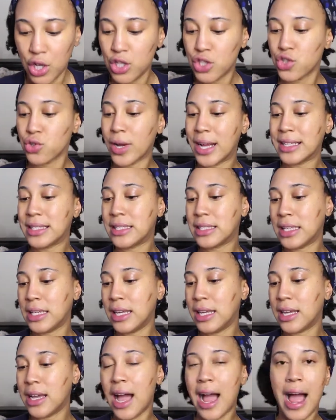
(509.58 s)

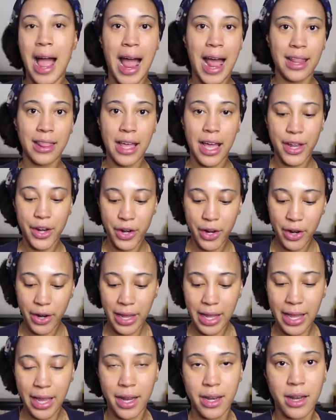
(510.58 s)
Trestique highlighter
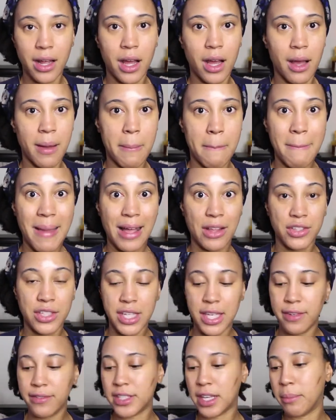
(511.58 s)
in uh,
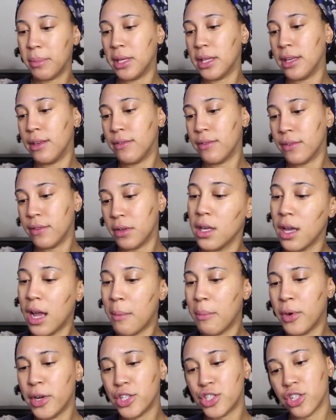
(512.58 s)
Maldives, I believe.
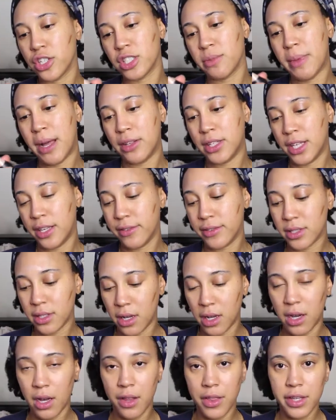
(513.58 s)
I'm pretty sure it's Maldives.
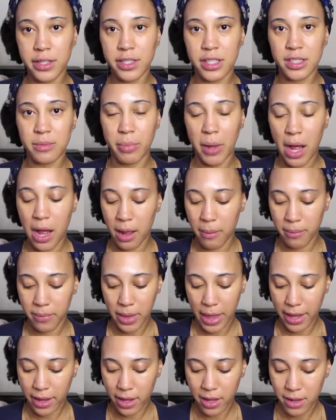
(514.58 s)
Oh, this is bomb.
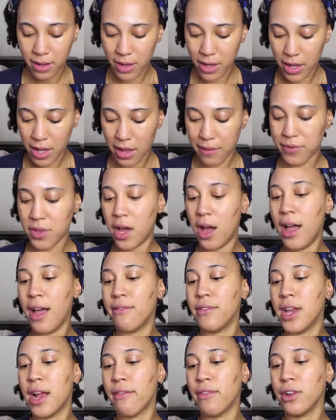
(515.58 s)
Like, if y'all
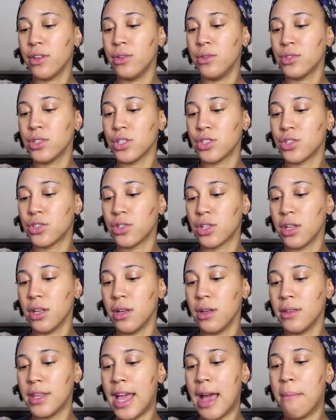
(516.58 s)
have never used a,
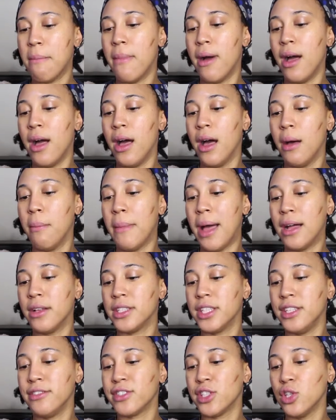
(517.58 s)
yeah, uh,
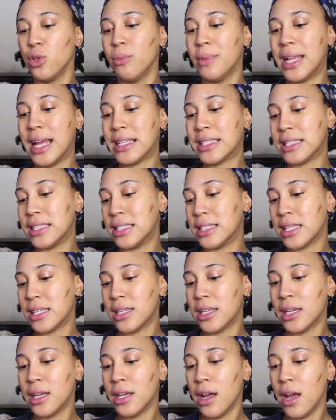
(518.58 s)
Maldives Luminescent.
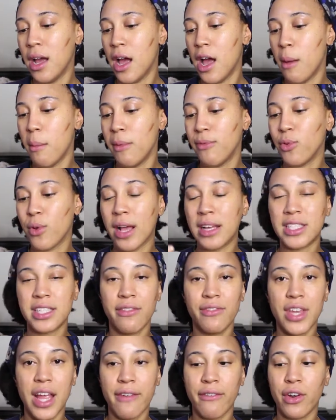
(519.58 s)
Um, if you guys
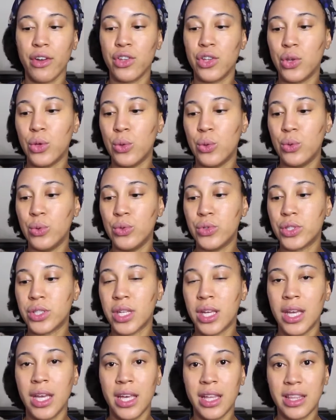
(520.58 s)
have never
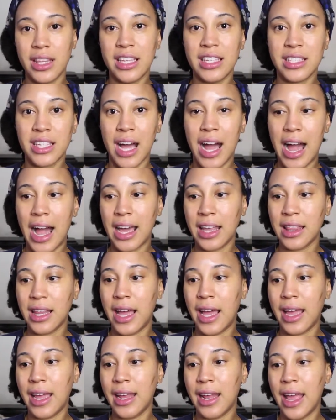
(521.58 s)
used these
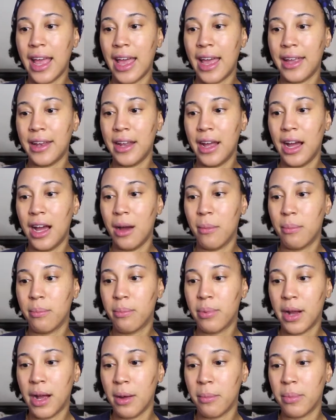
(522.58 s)
highlight and uh,
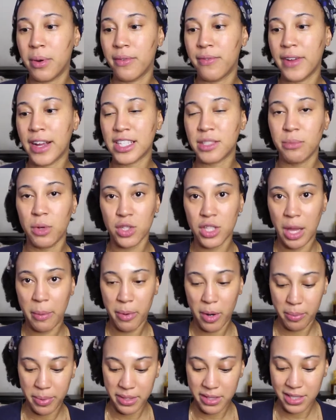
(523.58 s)
uh, perfect
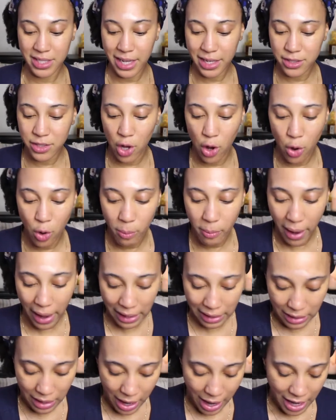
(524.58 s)
multi-purpose sticks, oh
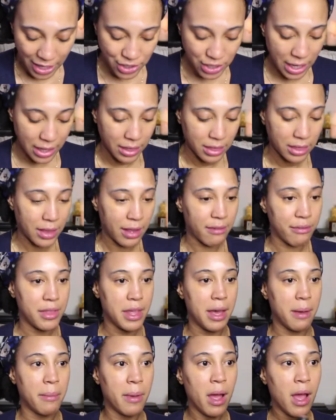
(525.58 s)
my gosh, I love
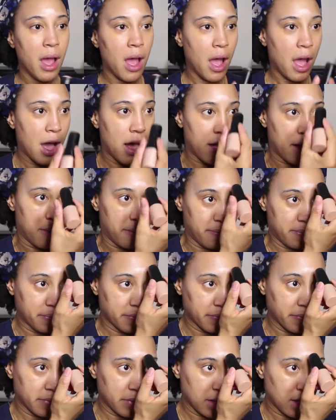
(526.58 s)
them. Um,
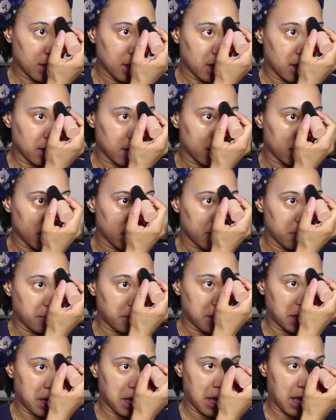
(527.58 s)

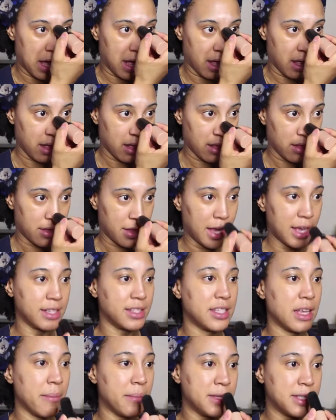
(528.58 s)
but yeah, they had
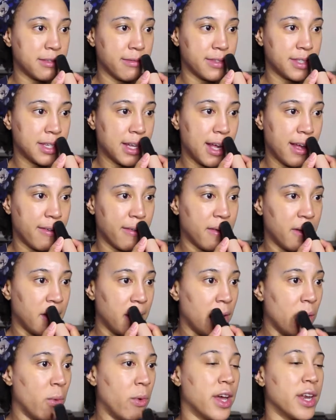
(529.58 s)
sent me some stuff,
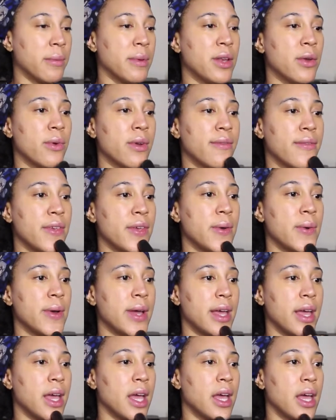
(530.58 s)
wanted me to review
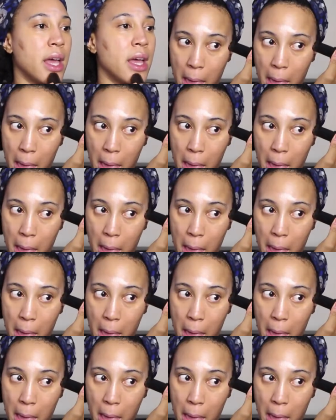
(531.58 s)
it,